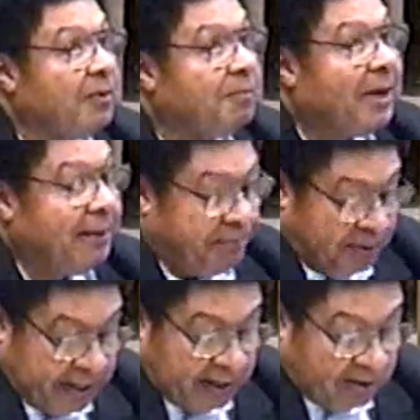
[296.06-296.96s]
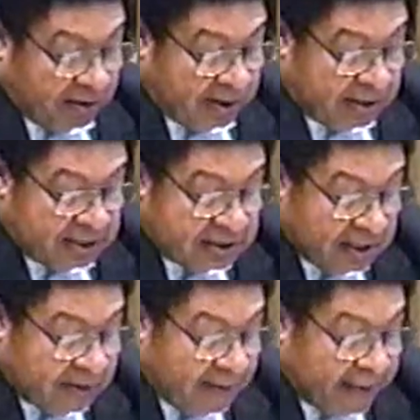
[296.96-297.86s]
my priorities.
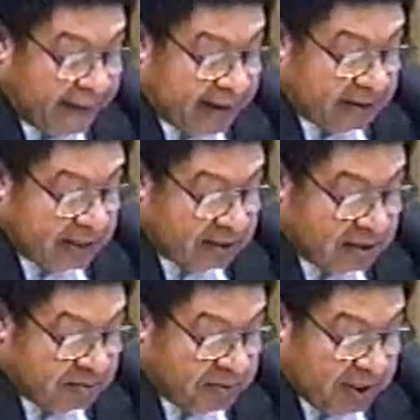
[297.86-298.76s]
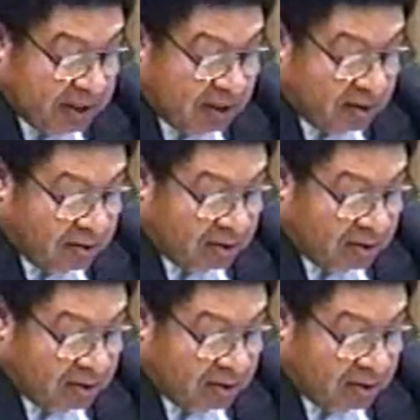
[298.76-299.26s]
I think that we